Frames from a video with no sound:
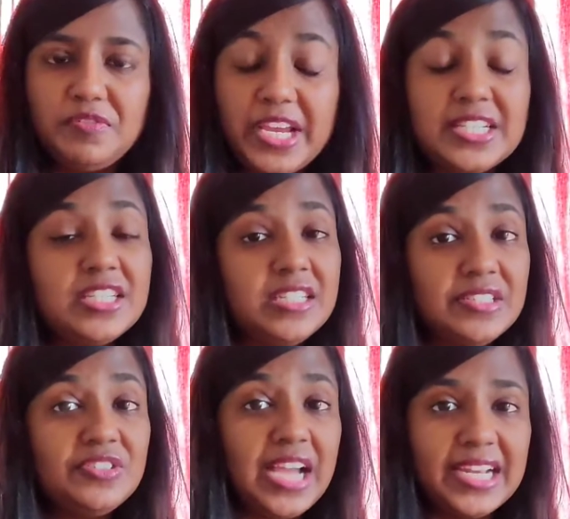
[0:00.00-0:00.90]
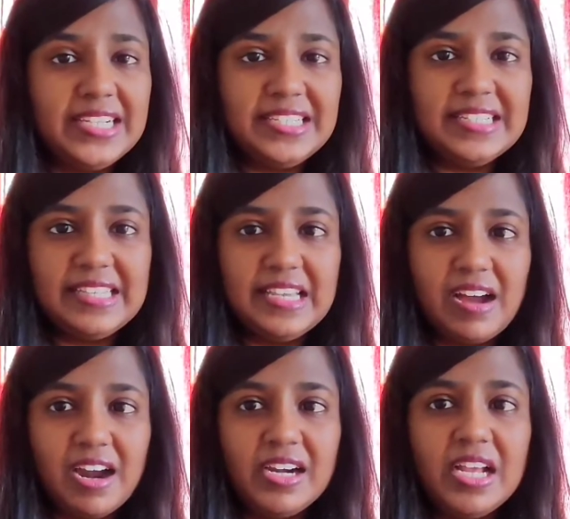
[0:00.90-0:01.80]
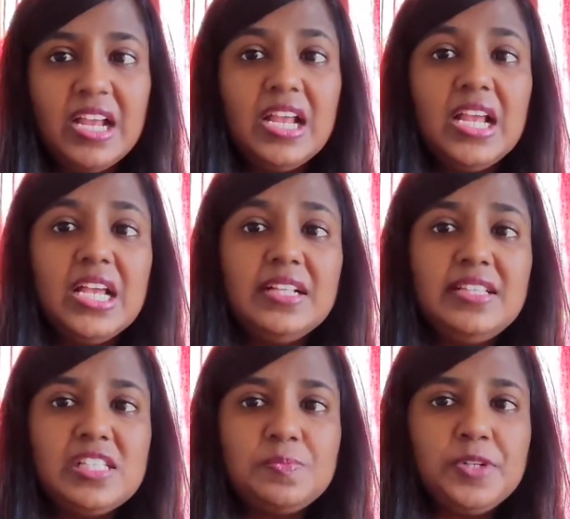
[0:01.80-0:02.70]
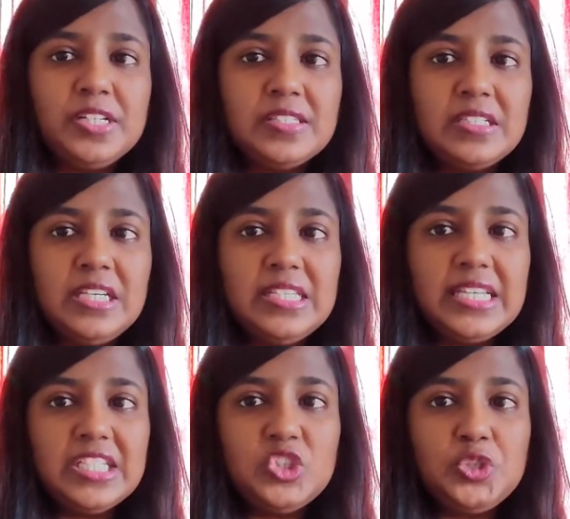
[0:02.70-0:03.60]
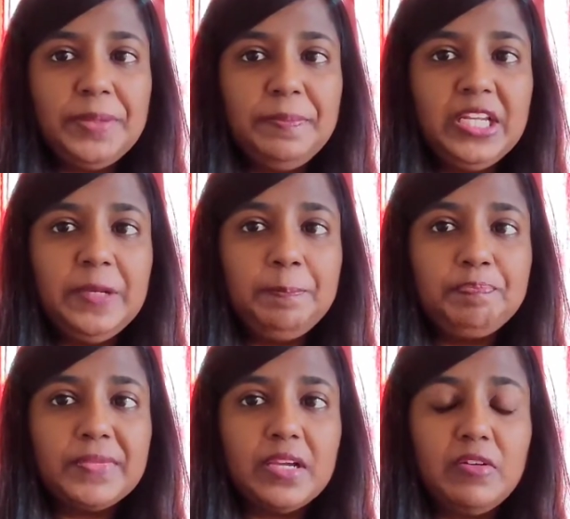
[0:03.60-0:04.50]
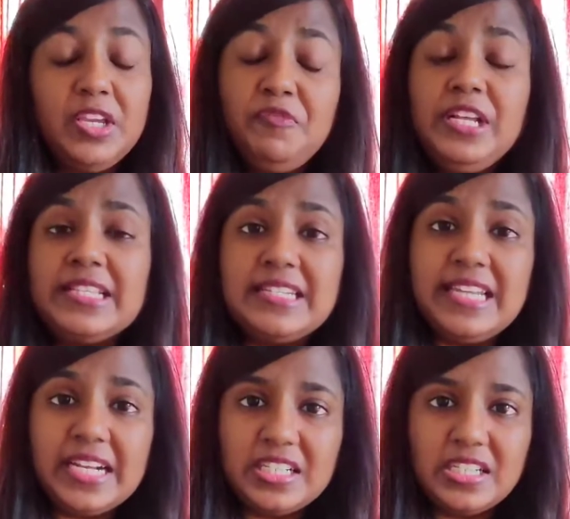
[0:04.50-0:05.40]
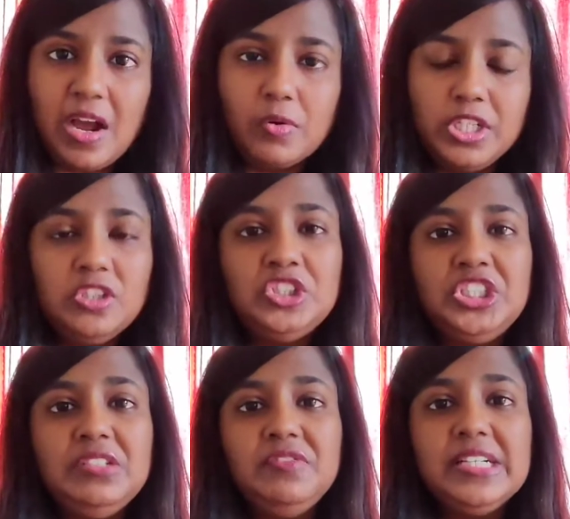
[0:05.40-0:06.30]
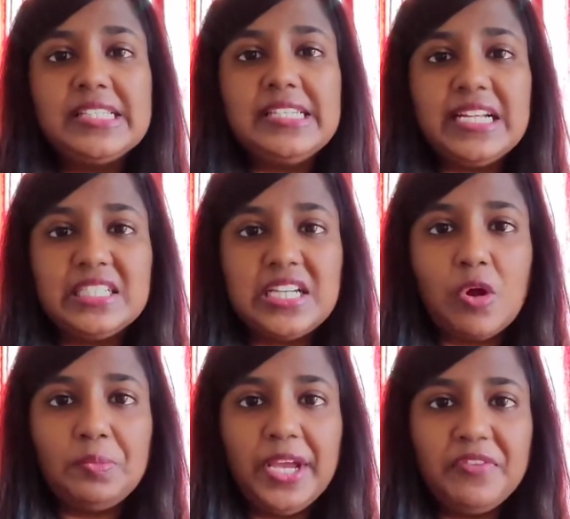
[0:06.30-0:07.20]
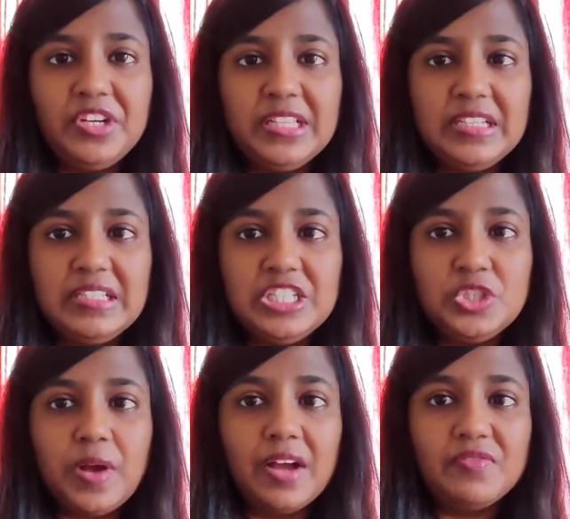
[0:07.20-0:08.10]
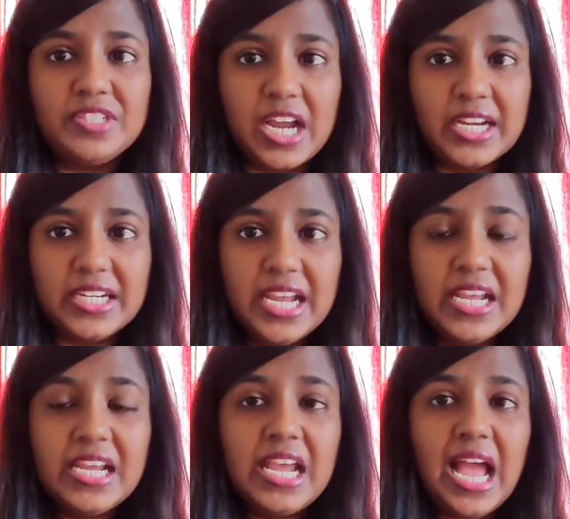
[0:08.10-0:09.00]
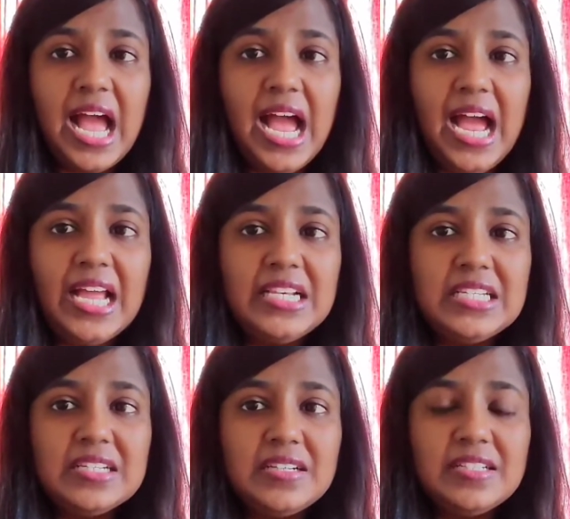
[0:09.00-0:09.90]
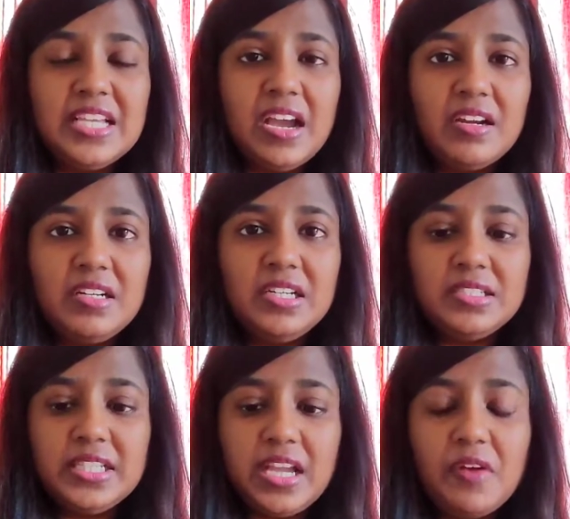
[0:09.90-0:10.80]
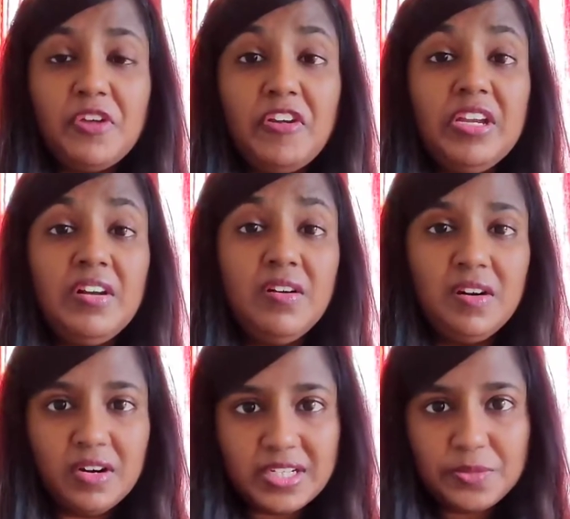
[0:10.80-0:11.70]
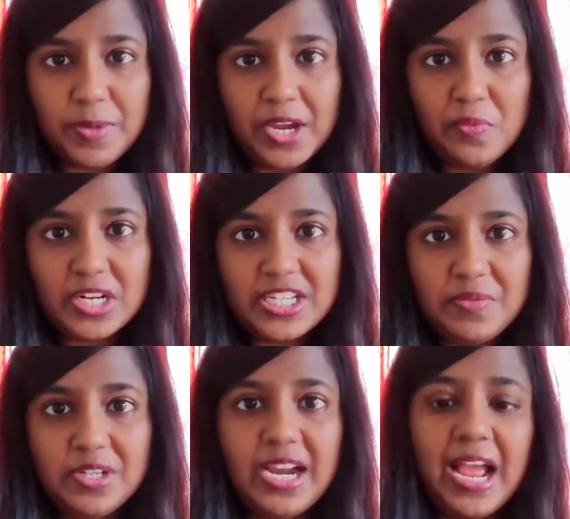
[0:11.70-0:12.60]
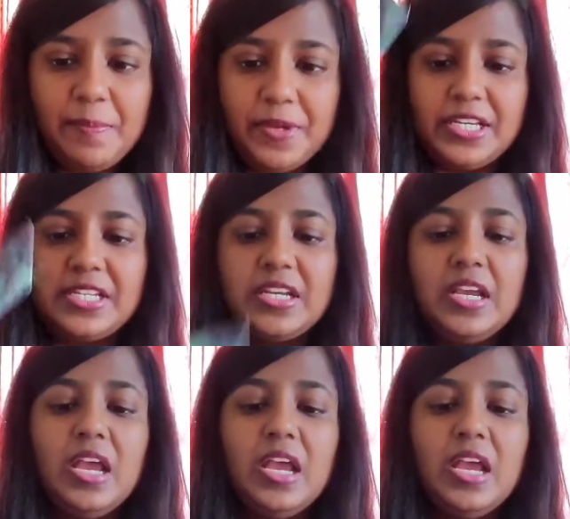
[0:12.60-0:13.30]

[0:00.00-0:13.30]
affected, in reality they are. This person is extremely, he feels let down, he or she feels let down by everything that you have done, and they are very hurt by whatever happened.